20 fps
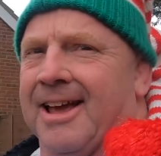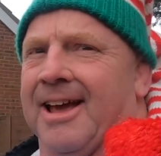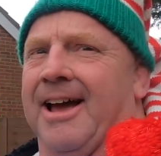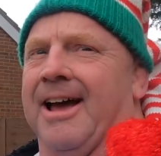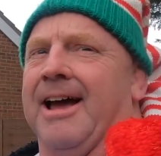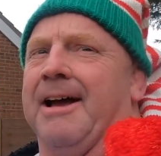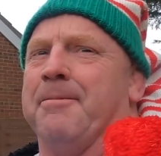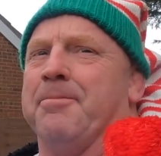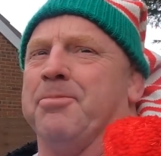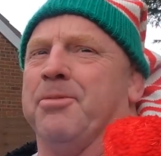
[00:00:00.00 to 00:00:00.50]

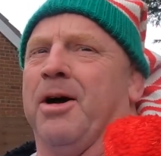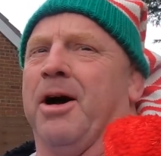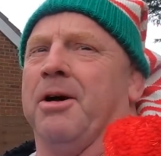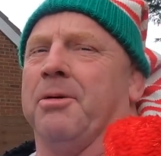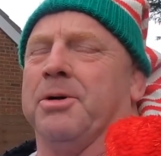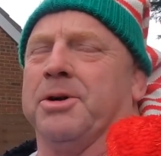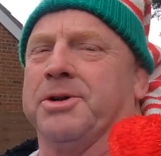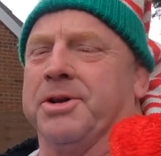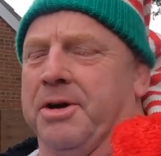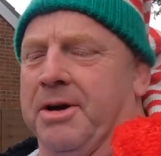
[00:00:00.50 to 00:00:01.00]

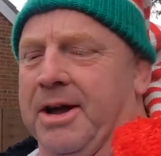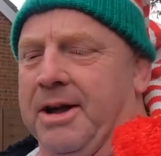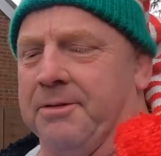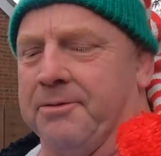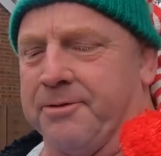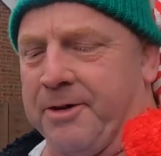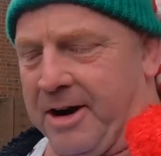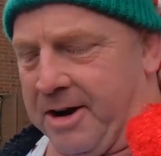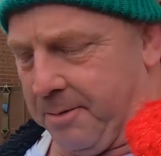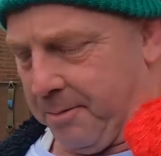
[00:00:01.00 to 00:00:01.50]
I would do it
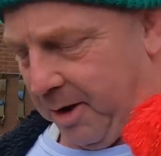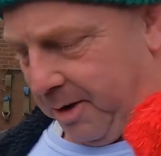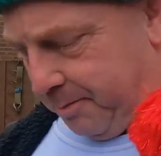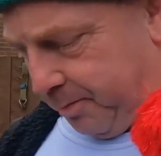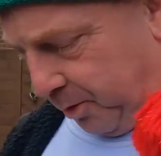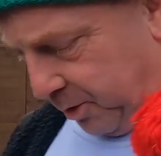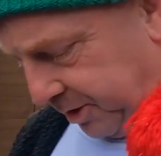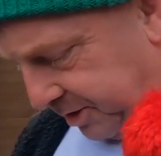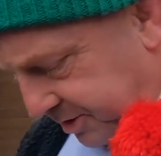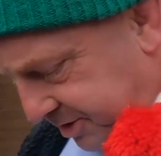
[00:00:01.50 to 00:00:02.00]
in front of my
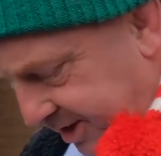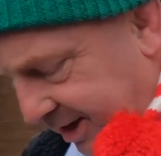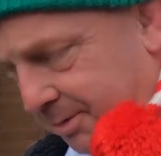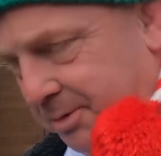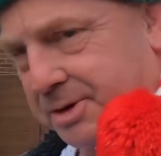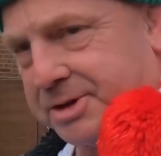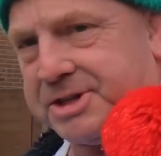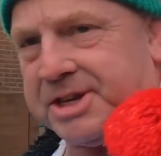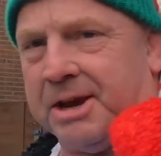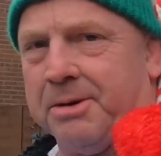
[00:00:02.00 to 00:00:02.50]
boys. They
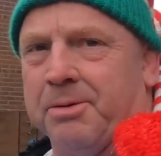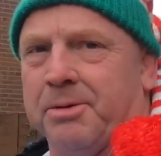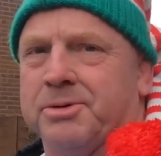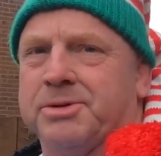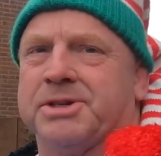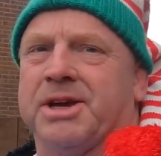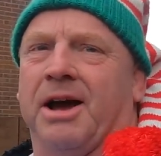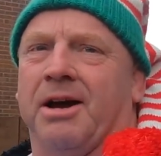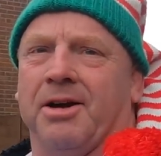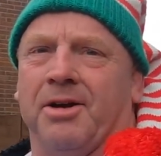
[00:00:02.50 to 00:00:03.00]
would see what
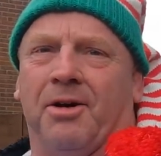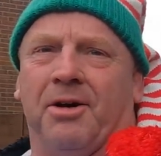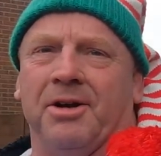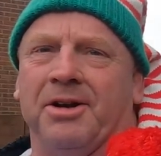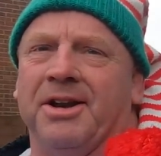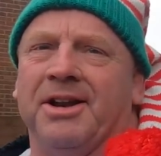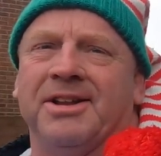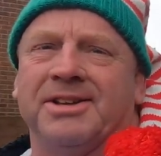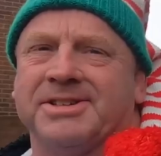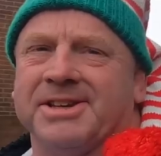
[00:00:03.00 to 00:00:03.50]
was going
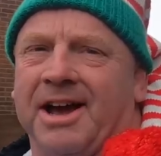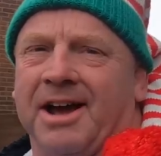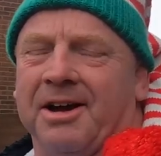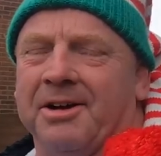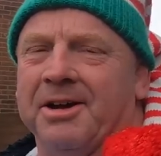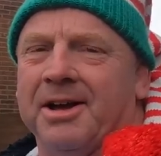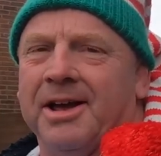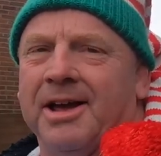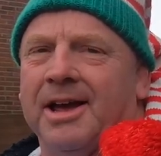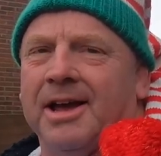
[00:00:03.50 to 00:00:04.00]
on.
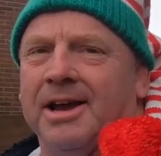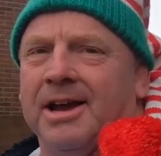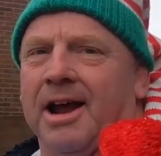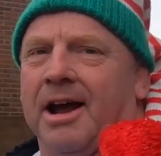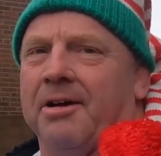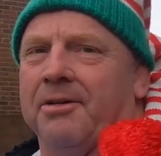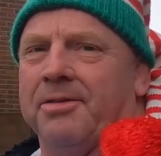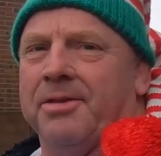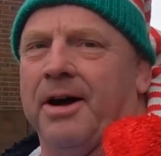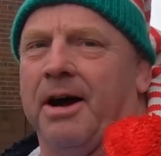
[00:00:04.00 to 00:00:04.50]
So, you
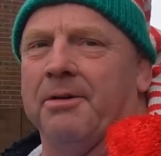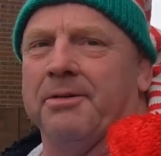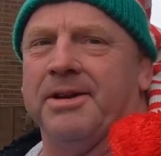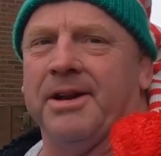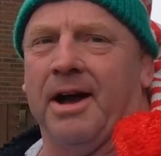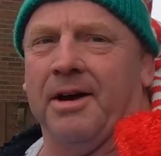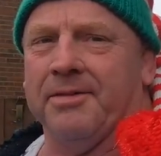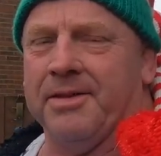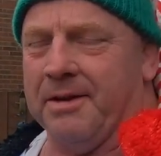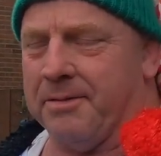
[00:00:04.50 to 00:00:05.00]
know,
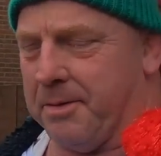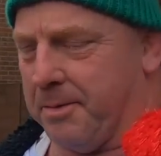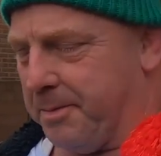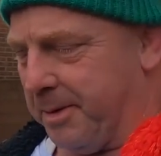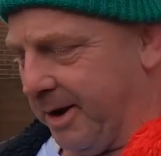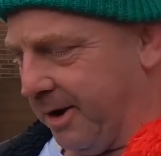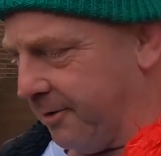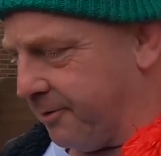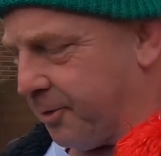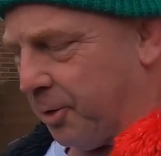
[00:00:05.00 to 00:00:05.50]
I've never
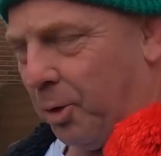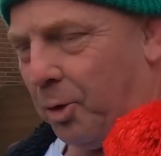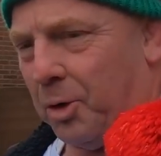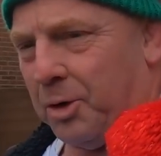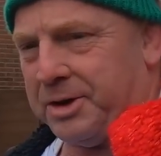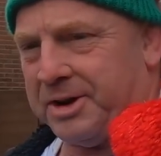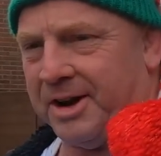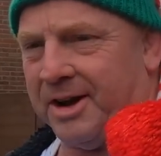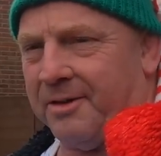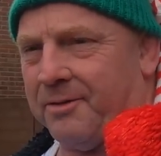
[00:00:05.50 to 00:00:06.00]
been a
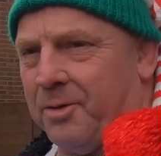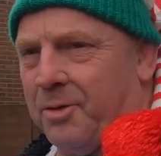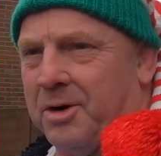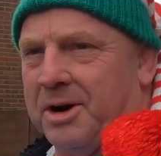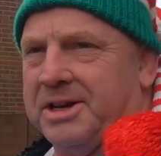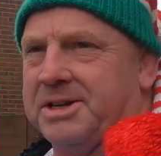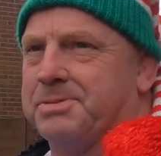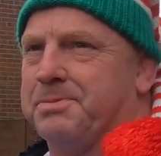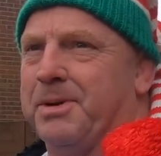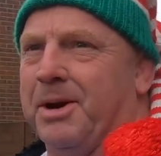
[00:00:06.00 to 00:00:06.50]
fraud. I've
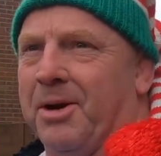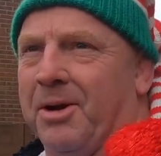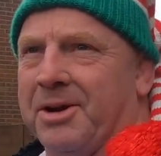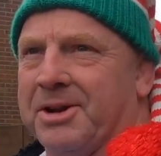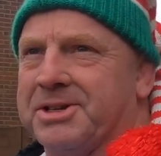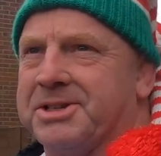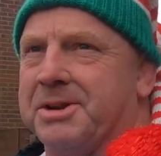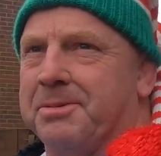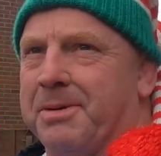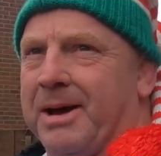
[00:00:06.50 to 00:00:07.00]
always been
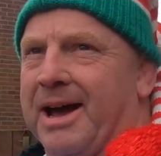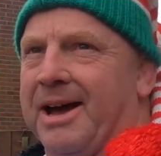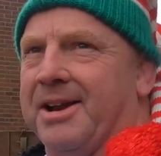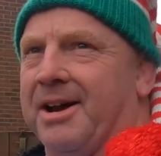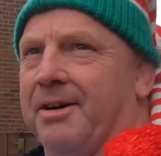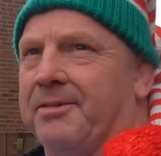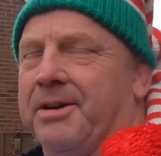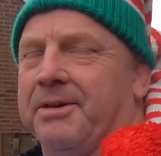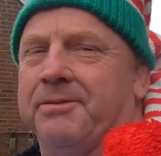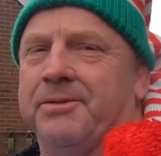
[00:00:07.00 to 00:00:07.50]
honest about
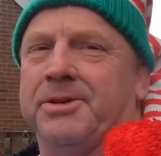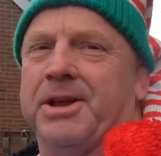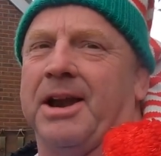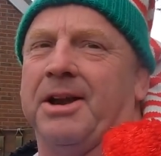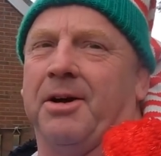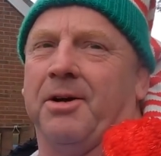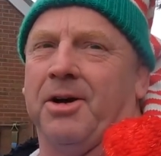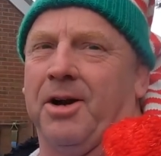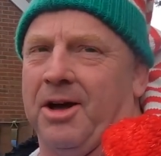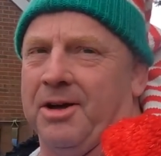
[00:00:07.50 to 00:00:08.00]
it. I've even
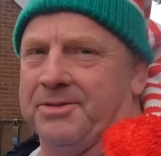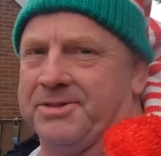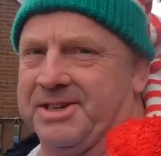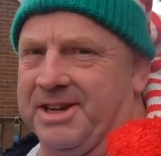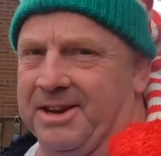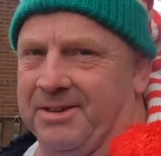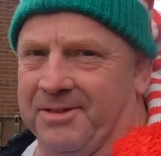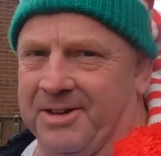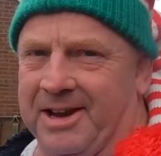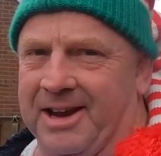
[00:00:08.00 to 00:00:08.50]
done it on live
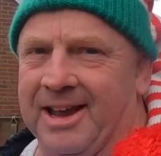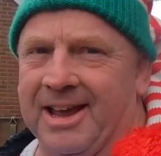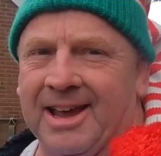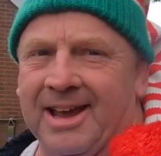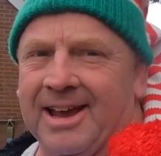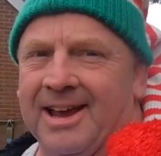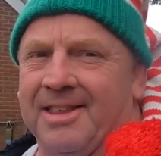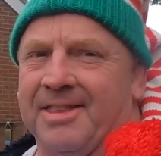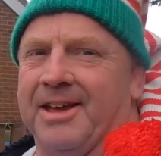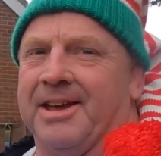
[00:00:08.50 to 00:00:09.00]
TV
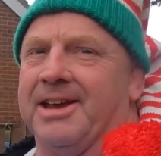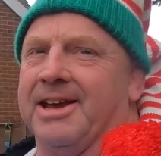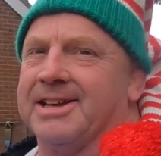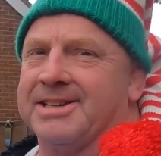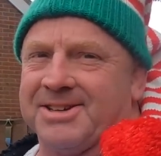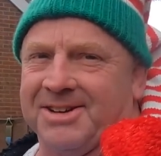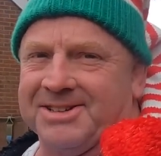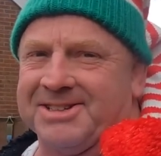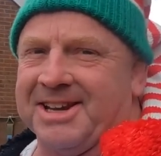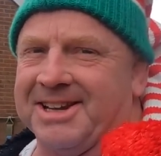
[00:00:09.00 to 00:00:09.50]
that,
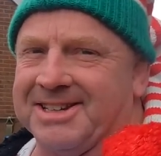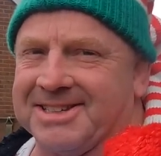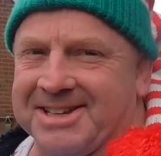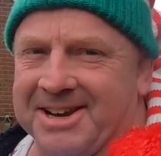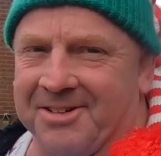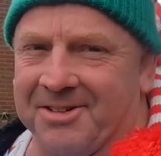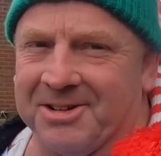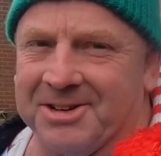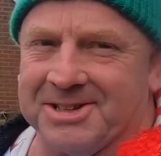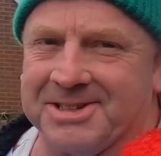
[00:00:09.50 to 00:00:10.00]
yes, I take
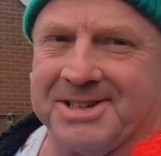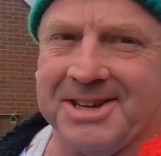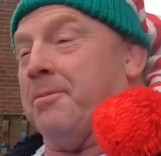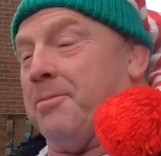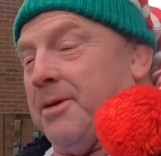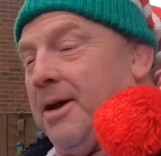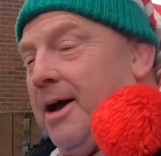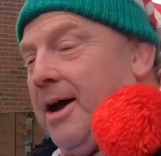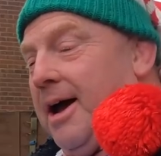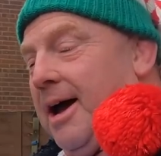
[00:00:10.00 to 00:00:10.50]
steroids.
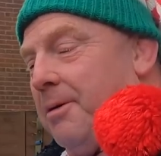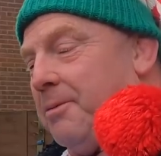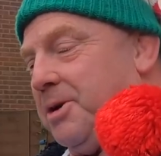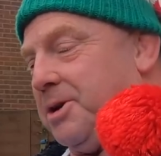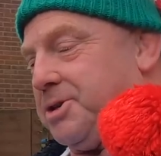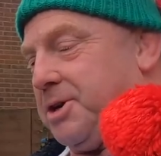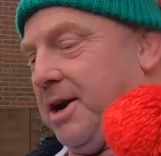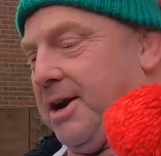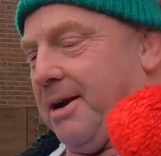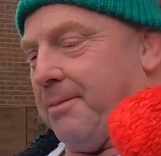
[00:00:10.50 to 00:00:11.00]
And
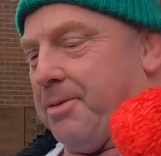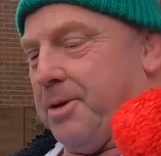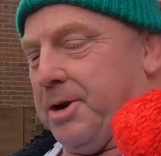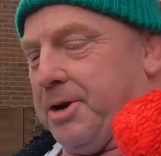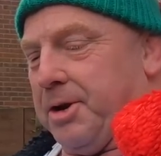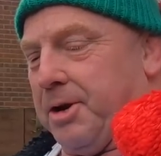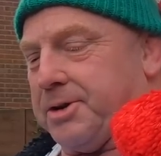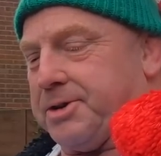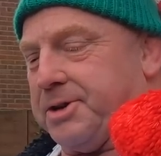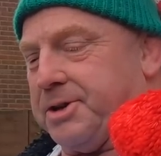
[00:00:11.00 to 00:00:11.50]
we turned up to
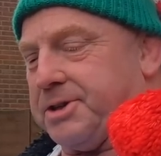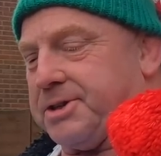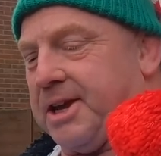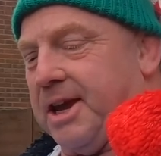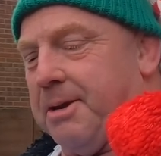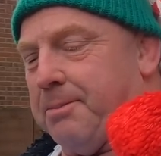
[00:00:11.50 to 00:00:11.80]
the doctors.